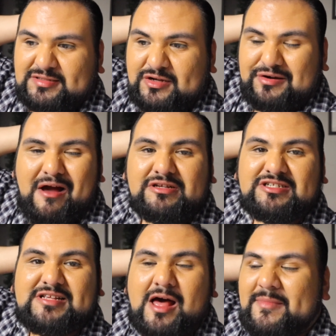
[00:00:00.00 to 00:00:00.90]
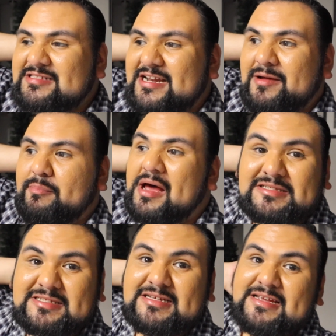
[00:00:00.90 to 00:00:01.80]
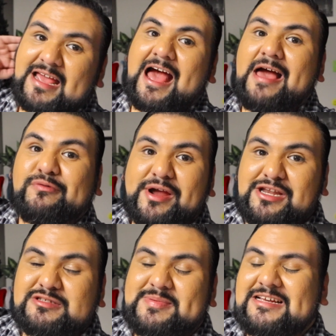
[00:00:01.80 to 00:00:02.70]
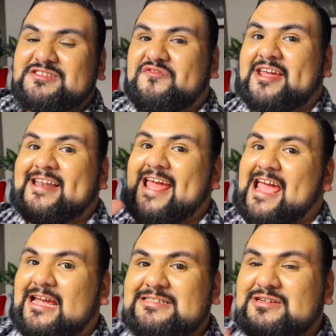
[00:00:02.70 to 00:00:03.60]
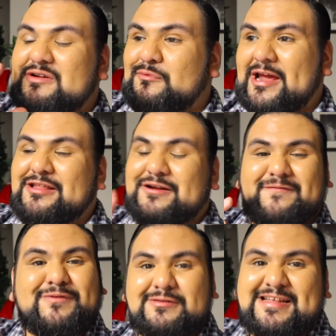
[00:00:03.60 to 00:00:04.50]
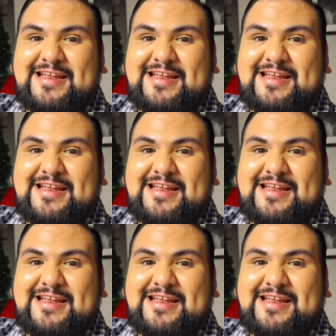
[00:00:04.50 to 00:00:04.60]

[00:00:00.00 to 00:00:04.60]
So I was just a hot mess today, but I have great news because Finn ate regular food